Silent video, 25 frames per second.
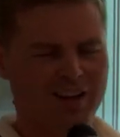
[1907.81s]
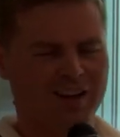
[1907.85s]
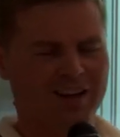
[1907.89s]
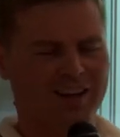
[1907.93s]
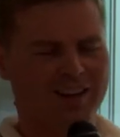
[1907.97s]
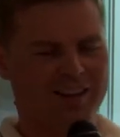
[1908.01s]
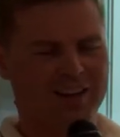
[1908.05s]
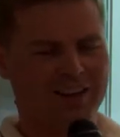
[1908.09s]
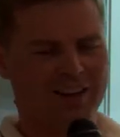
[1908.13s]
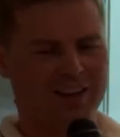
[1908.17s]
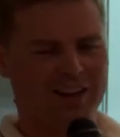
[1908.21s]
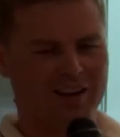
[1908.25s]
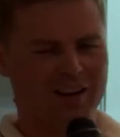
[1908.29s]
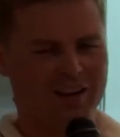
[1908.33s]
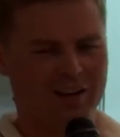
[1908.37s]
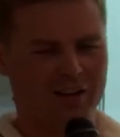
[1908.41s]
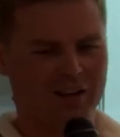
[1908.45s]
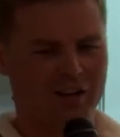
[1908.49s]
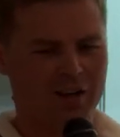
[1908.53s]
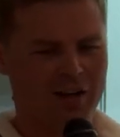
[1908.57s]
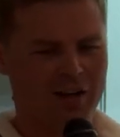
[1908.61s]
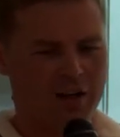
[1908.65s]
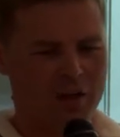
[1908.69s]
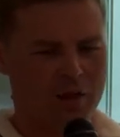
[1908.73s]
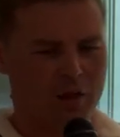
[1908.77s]
and then
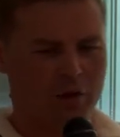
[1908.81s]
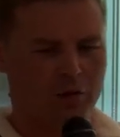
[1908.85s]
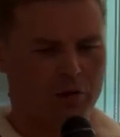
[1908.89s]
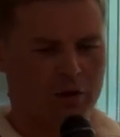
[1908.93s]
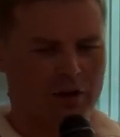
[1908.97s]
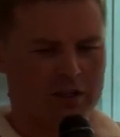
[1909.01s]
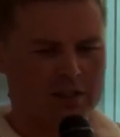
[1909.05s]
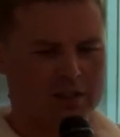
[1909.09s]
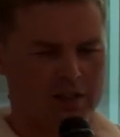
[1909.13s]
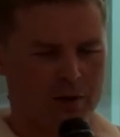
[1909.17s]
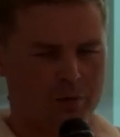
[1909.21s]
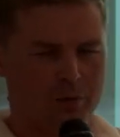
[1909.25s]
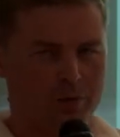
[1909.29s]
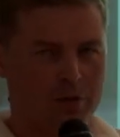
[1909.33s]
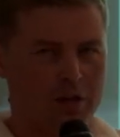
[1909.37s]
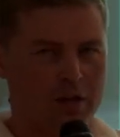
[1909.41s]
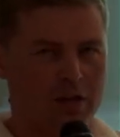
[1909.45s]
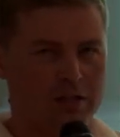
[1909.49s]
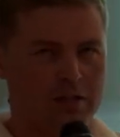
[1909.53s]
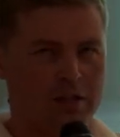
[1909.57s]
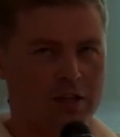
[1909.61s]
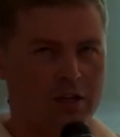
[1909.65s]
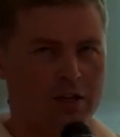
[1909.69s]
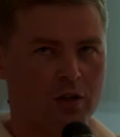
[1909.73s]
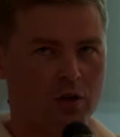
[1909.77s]
there are some
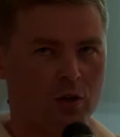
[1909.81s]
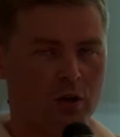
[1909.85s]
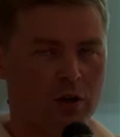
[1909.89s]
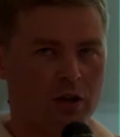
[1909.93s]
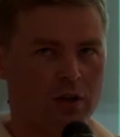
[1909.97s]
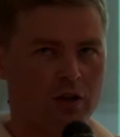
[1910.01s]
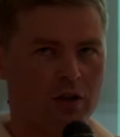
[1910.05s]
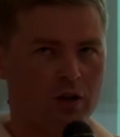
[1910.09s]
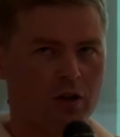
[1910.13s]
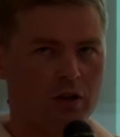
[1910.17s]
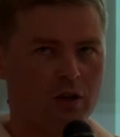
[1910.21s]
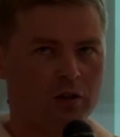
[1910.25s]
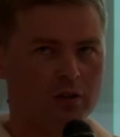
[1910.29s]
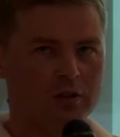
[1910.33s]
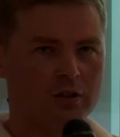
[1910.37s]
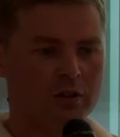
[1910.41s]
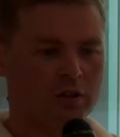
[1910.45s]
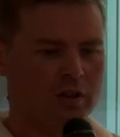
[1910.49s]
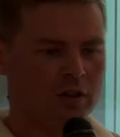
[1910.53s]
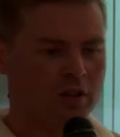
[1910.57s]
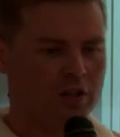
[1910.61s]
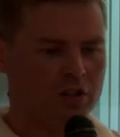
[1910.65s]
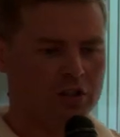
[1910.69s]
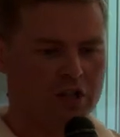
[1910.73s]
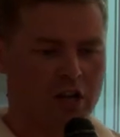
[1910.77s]
things that you cannot
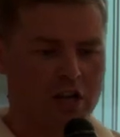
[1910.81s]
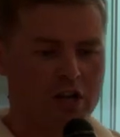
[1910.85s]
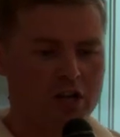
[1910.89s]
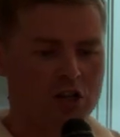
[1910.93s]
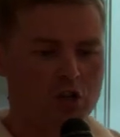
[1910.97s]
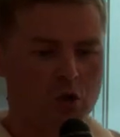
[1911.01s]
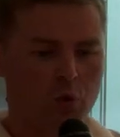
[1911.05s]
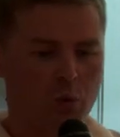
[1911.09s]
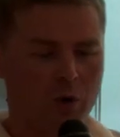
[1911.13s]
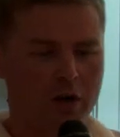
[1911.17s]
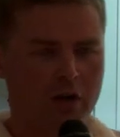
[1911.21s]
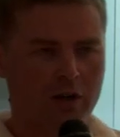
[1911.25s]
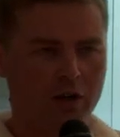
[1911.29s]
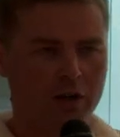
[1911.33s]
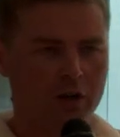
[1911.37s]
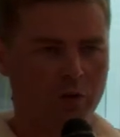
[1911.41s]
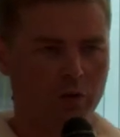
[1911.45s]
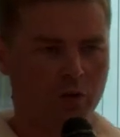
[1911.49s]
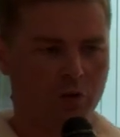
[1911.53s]
change quickly.